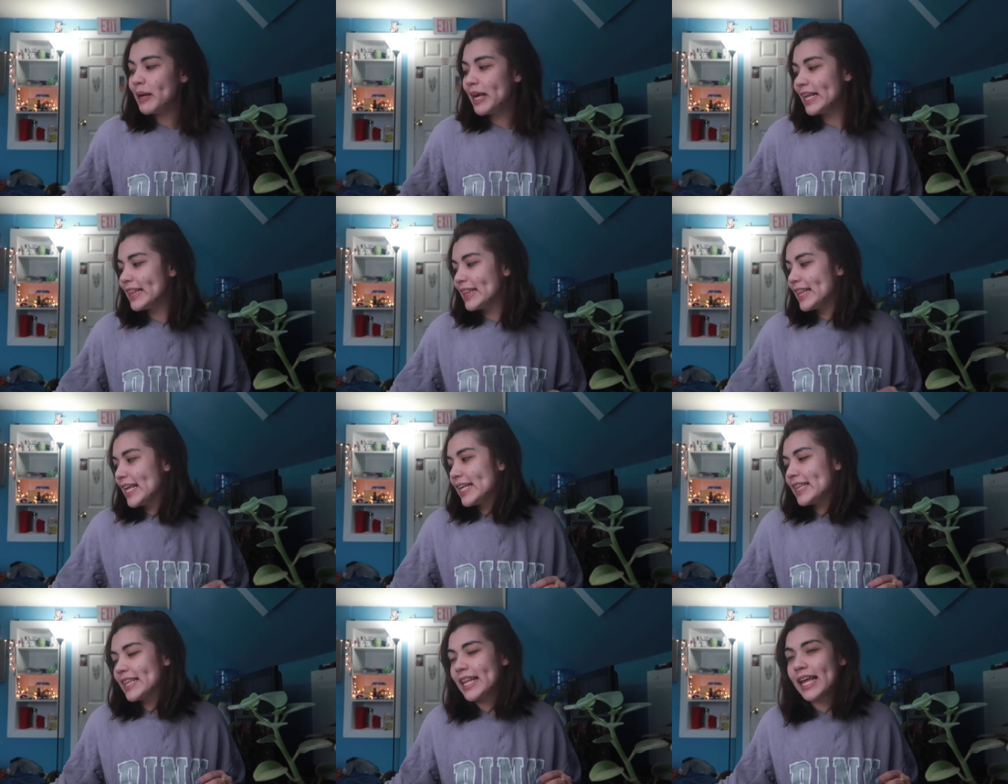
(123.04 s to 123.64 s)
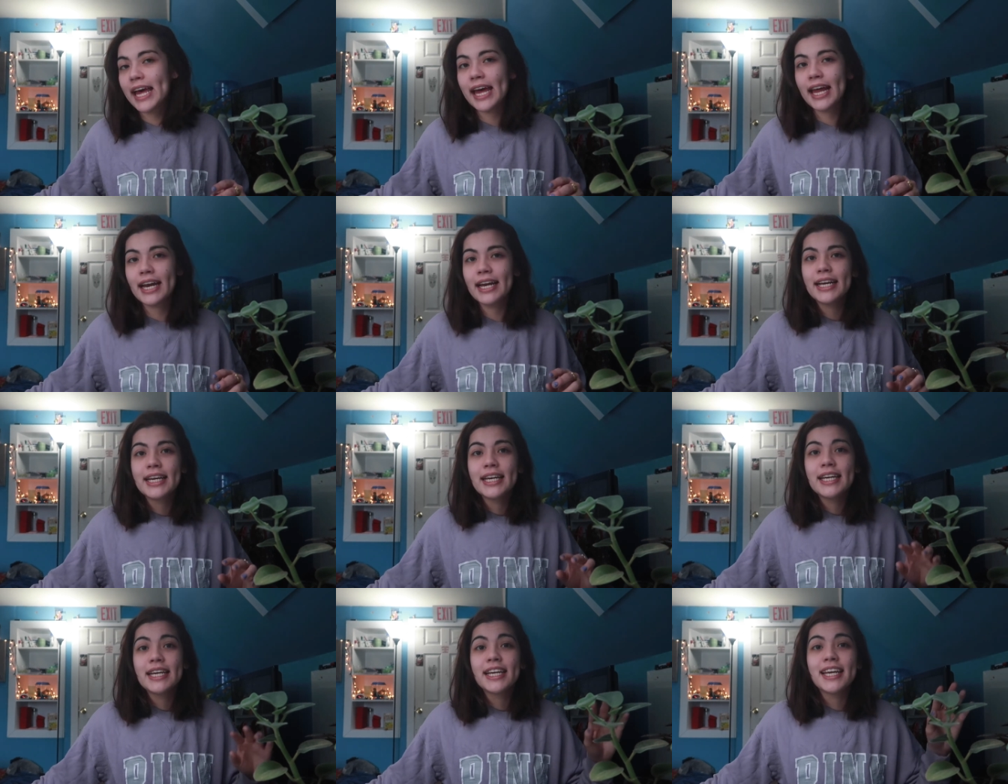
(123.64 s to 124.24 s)
big thing that
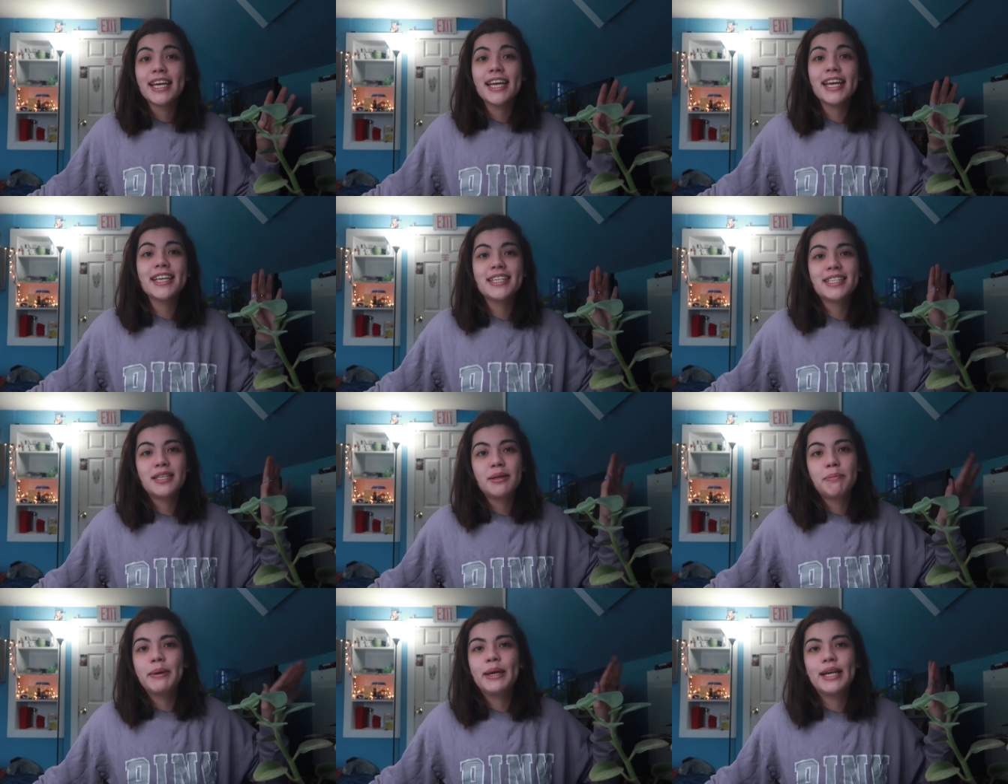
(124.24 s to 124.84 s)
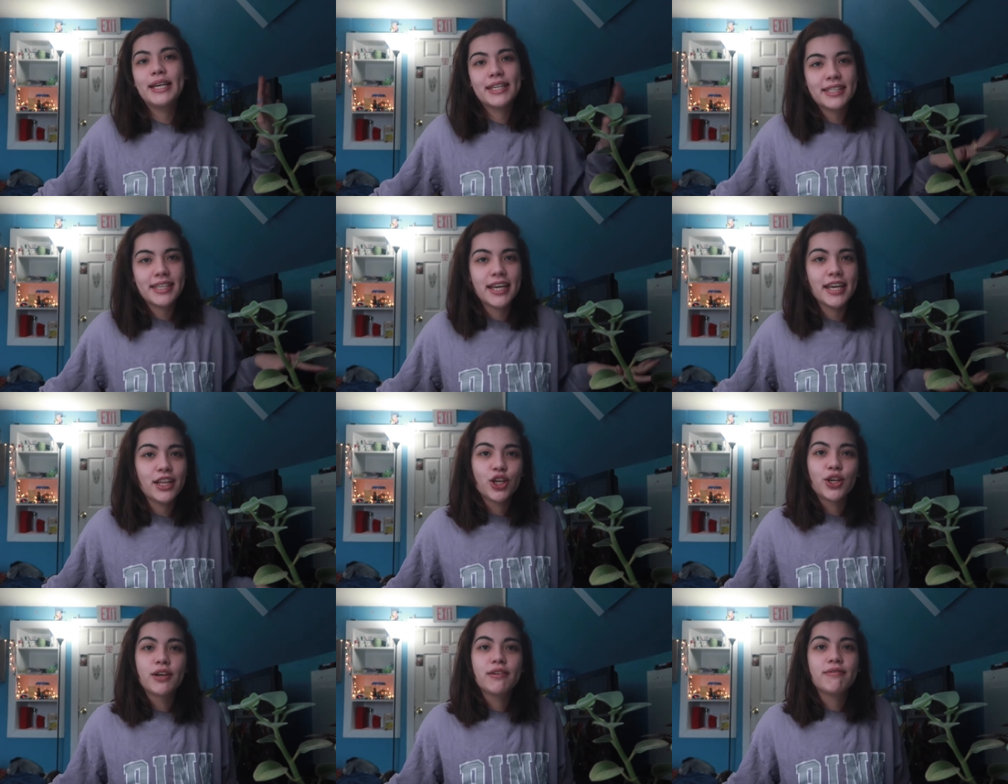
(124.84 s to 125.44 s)
is the biggest
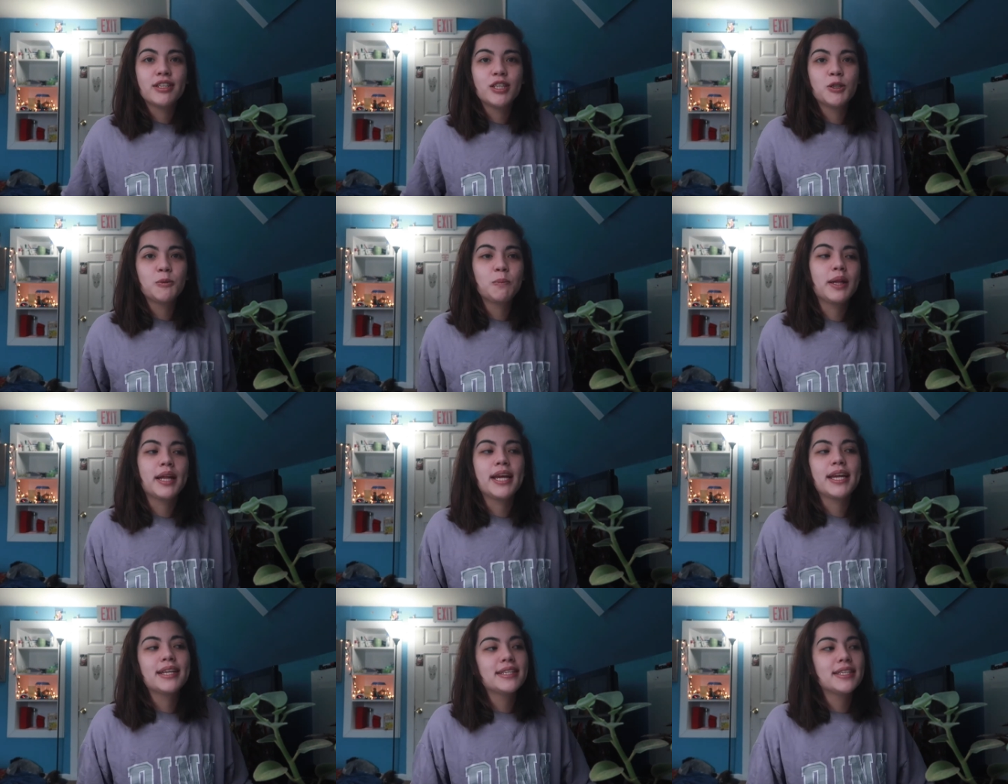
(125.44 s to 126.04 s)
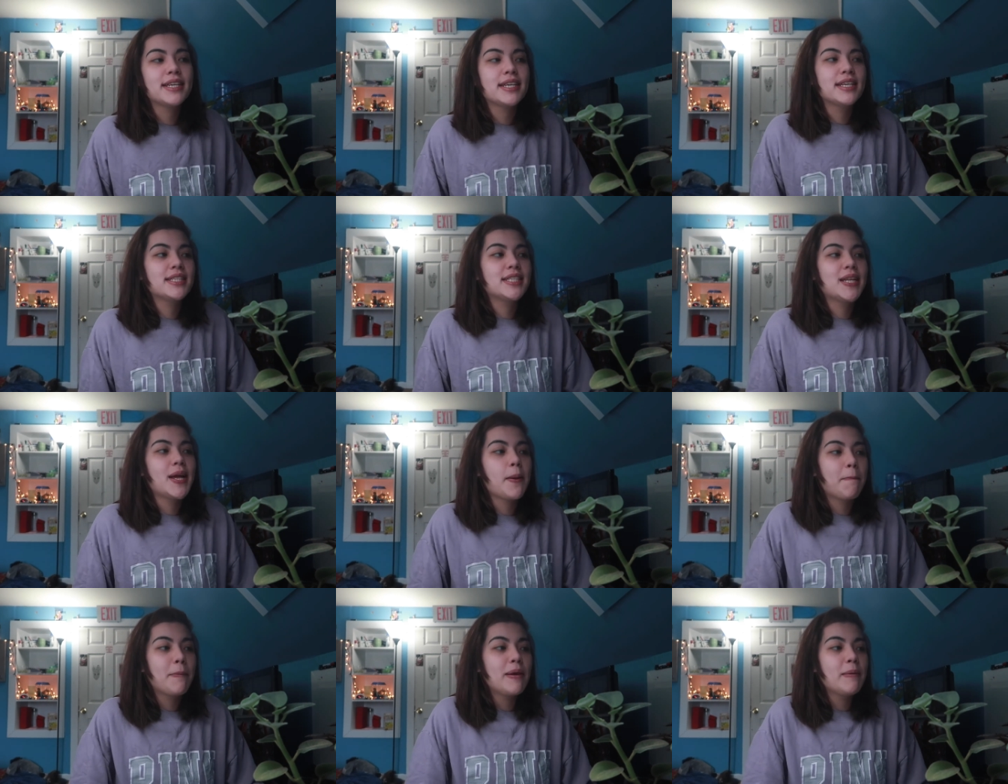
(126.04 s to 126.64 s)
killer of these plants, is
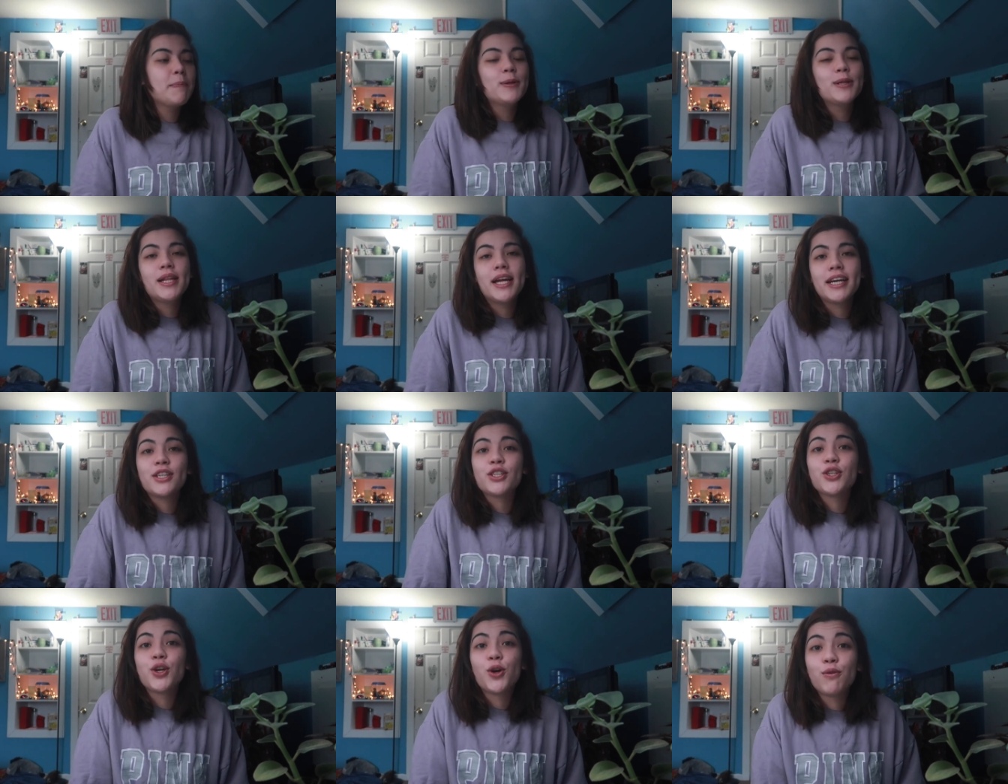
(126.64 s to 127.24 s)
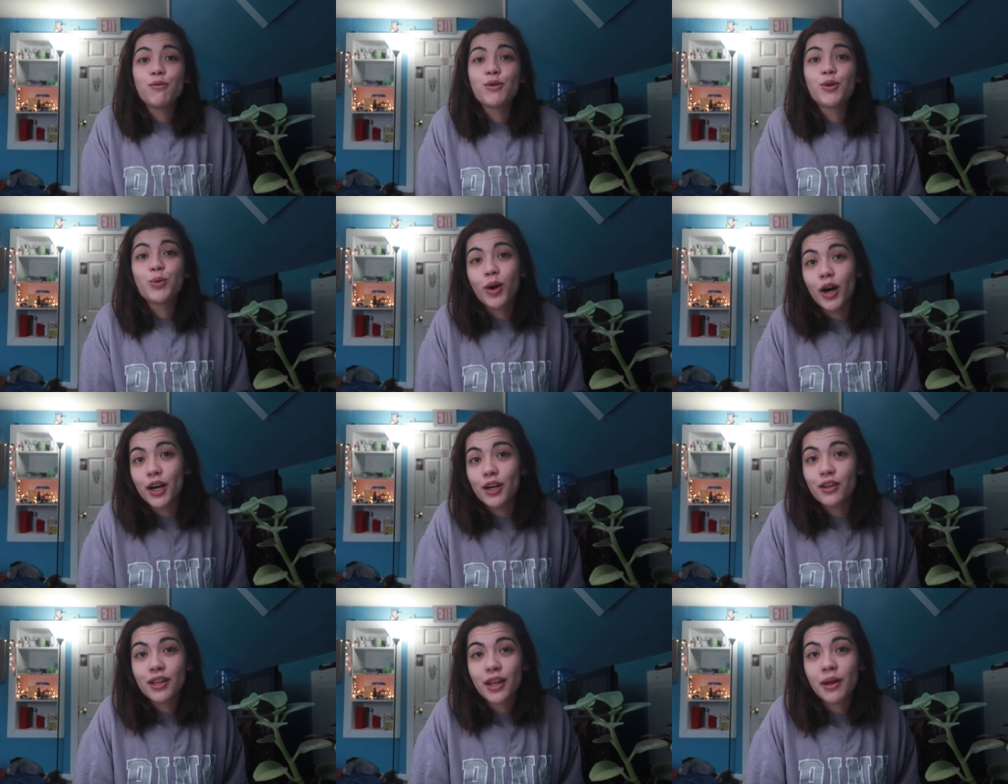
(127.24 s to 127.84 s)
that people like to
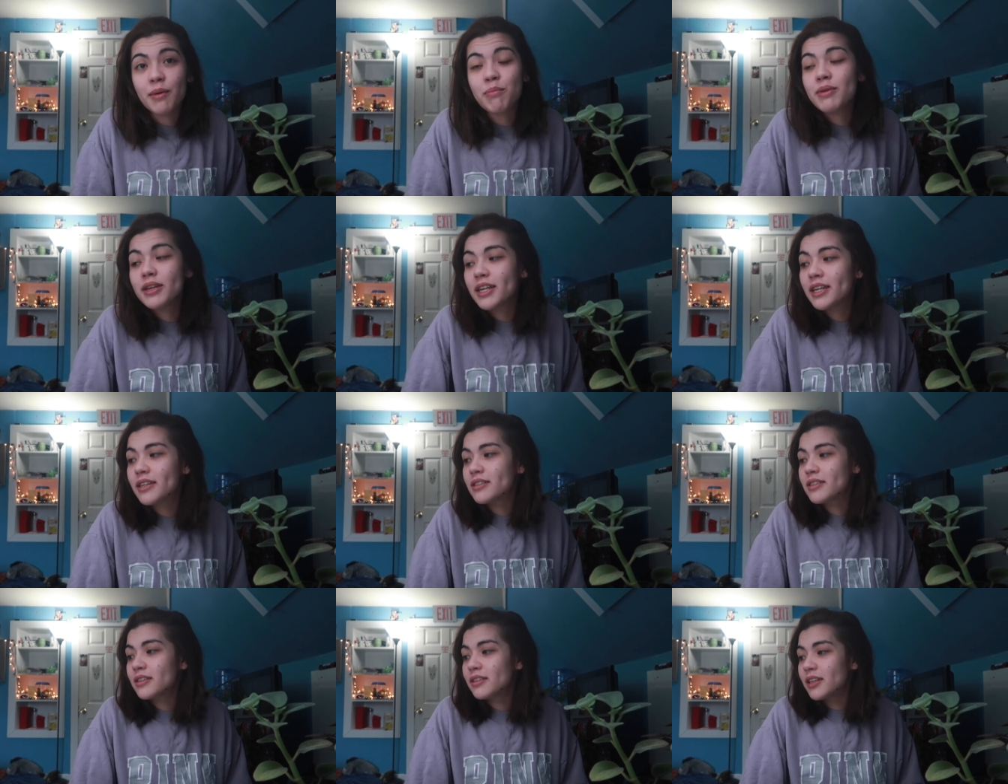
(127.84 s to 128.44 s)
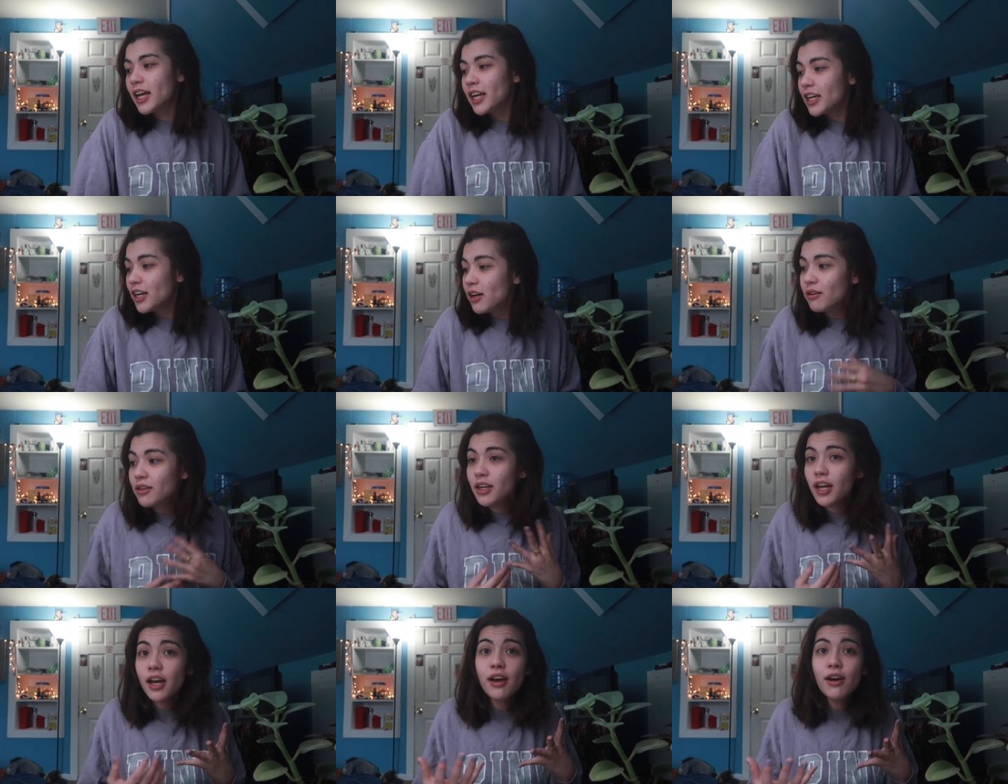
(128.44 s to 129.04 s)
overwater them because they're like,
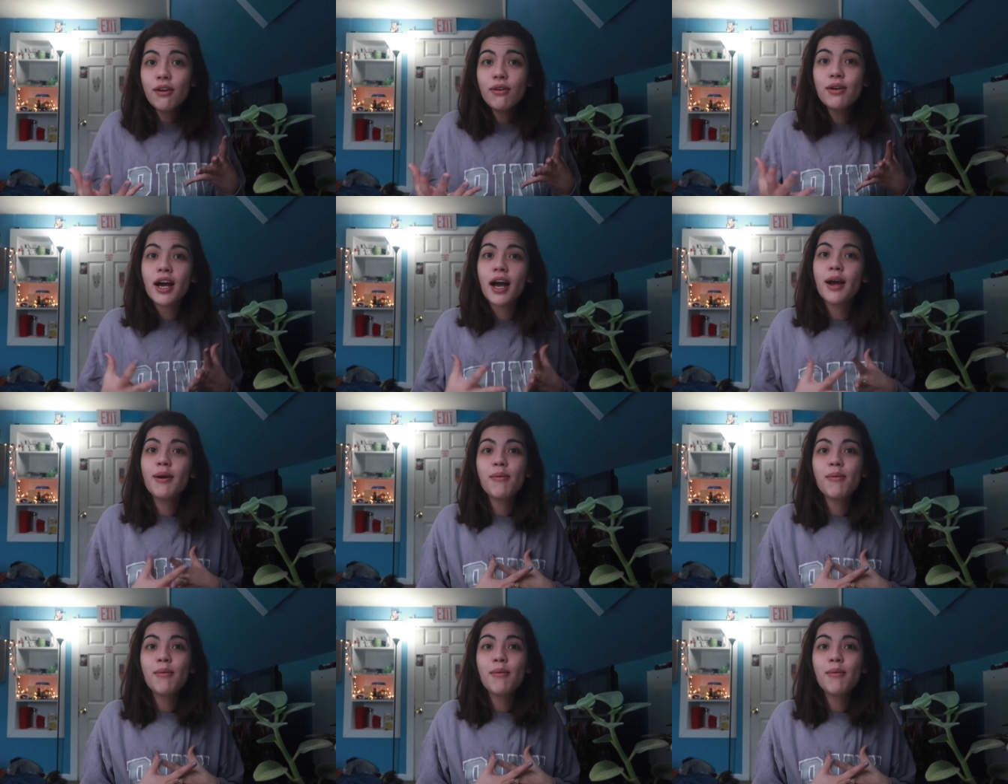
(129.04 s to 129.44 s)
oh no,